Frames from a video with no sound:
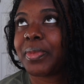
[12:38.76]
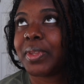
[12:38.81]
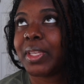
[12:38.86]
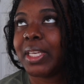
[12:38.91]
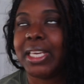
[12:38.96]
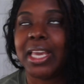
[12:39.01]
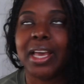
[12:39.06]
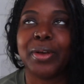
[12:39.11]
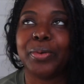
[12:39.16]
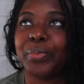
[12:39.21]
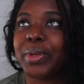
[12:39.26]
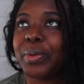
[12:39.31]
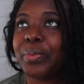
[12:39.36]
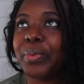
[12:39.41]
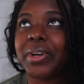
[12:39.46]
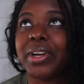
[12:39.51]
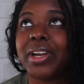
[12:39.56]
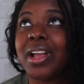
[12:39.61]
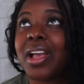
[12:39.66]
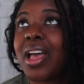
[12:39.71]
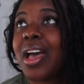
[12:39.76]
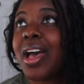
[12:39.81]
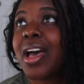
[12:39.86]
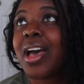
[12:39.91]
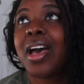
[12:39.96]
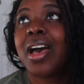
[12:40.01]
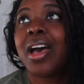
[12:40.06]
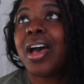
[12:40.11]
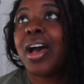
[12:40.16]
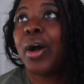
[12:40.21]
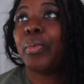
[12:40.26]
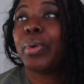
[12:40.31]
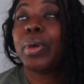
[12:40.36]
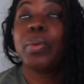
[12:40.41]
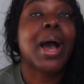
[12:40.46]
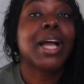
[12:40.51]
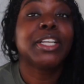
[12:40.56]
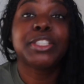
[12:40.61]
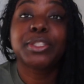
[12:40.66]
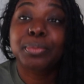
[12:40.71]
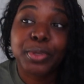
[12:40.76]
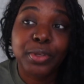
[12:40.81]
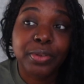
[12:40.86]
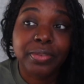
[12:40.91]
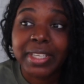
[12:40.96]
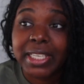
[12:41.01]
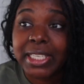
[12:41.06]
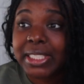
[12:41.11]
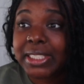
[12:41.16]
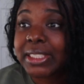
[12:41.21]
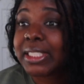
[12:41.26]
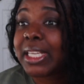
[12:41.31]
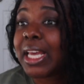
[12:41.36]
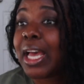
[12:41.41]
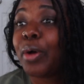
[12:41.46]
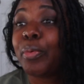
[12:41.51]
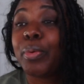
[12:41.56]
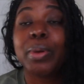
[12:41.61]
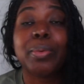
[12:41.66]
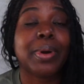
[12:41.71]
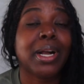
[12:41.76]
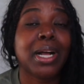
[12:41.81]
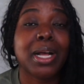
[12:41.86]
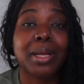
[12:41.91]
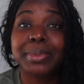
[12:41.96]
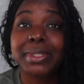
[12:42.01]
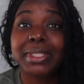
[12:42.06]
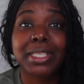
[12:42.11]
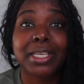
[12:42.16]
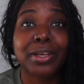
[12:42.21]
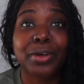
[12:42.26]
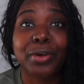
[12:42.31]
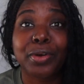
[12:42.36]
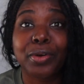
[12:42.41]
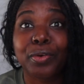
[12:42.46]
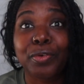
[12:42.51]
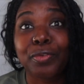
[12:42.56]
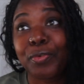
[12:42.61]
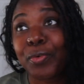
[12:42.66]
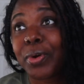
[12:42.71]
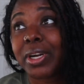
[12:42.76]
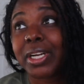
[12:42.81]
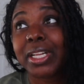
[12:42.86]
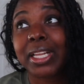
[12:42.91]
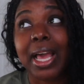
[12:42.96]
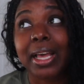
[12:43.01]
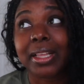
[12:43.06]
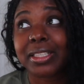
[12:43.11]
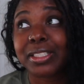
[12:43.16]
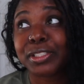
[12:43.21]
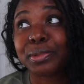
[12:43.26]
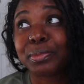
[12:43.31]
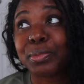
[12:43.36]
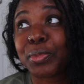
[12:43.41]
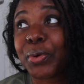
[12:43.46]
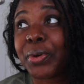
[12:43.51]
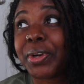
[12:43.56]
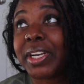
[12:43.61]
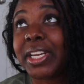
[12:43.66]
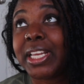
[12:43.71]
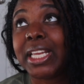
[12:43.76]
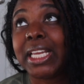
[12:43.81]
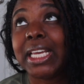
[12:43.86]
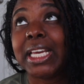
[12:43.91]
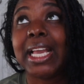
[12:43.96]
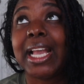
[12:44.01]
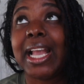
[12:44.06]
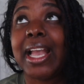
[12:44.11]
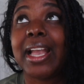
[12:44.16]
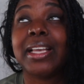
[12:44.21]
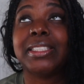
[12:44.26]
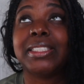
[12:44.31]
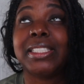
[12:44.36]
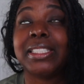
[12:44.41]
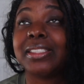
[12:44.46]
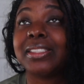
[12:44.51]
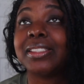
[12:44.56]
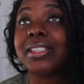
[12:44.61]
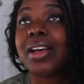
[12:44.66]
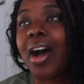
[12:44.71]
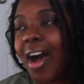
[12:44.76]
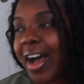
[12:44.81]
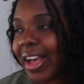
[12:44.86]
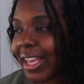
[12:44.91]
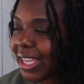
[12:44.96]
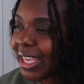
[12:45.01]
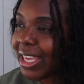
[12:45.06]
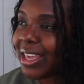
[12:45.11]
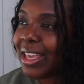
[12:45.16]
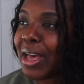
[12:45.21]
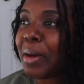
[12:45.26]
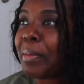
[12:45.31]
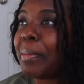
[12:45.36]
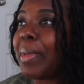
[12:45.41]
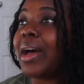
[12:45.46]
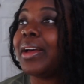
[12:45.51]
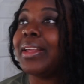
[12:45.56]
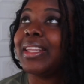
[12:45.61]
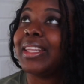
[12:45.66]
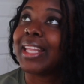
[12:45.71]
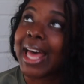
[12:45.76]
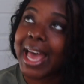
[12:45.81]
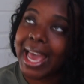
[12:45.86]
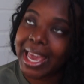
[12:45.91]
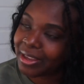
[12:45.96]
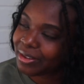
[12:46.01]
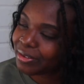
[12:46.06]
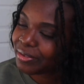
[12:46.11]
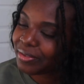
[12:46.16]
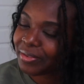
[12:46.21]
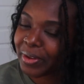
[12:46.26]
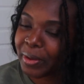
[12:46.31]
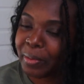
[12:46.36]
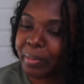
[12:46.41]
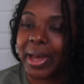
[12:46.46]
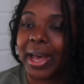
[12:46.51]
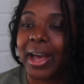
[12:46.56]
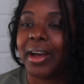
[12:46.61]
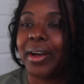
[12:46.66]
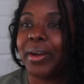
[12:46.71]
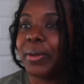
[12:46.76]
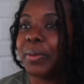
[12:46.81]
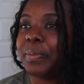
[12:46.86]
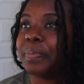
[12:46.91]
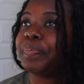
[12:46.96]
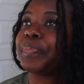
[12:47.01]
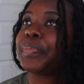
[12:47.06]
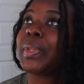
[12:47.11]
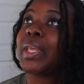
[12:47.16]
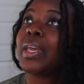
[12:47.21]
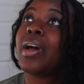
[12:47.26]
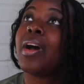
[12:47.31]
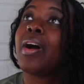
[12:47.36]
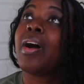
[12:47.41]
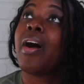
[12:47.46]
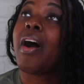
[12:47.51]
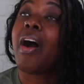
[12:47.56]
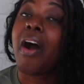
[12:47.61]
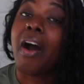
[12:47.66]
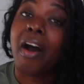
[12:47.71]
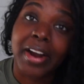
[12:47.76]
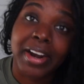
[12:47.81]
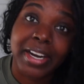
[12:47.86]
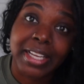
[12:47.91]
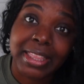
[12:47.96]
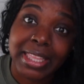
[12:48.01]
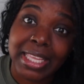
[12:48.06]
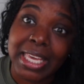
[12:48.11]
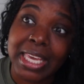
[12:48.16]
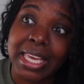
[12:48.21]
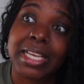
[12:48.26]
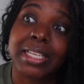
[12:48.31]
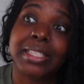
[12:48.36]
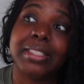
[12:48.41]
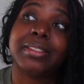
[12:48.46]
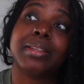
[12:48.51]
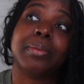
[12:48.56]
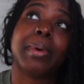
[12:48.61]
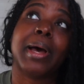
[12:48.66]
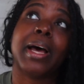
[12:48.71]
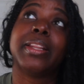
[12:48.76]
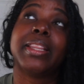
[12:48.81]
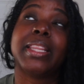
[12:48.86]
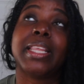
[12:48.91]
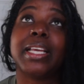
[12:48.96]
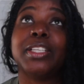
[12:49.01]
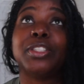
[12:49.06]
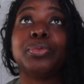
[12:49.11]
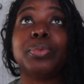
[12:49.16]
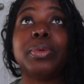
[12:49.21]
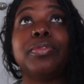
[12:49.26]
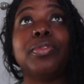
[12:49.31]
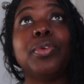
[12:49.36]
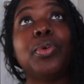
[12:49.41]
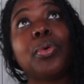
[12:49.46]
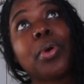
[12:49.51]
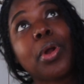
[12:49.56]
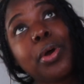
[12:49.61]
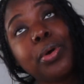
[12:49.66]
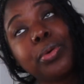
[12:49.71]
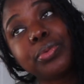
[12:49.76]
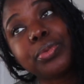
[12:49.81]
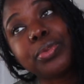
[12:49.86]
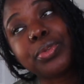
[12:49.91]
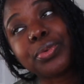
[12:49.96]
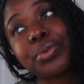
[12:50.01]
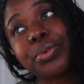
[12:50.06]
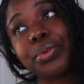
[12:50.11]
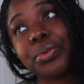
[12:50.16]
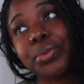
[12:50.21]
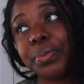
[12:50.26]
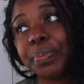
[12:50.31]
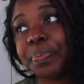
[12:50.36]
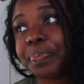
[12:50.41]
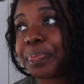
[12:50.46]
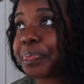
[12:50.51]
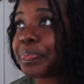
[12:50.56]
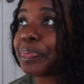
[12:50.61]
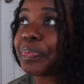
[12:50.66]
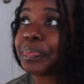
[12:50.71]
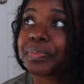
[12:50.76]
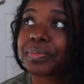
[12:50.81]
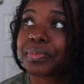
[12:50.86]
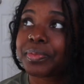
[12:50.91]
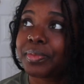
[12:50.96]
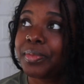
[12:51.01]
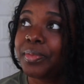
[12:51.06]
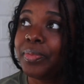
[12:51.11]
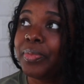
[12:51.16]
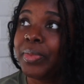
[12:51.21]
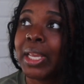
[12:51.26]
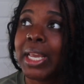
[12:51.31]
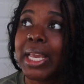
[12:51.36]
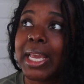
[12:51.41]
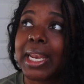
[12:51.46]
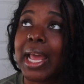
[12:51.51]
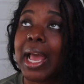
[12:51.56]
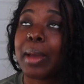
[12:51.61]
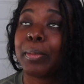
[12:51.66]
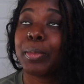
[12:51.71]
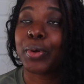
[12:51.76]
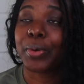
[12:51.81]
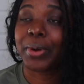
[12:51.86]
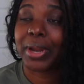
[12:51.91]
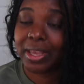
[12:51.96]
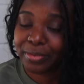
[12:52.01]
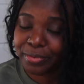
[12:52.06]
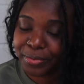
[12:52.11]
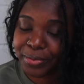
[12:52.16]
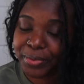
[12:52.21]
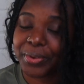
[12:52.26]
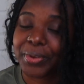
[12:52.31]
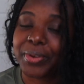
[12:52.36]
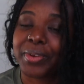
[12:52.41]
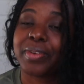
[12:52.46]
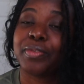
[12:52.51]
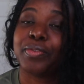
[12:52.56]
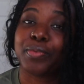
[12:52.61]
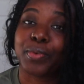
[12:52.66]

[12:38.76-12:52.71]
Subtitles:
Yeah, we watched movies. We were up till 4 o'clock this morning just talking about life, about hard things, about things we've grown through. And I'm just grateful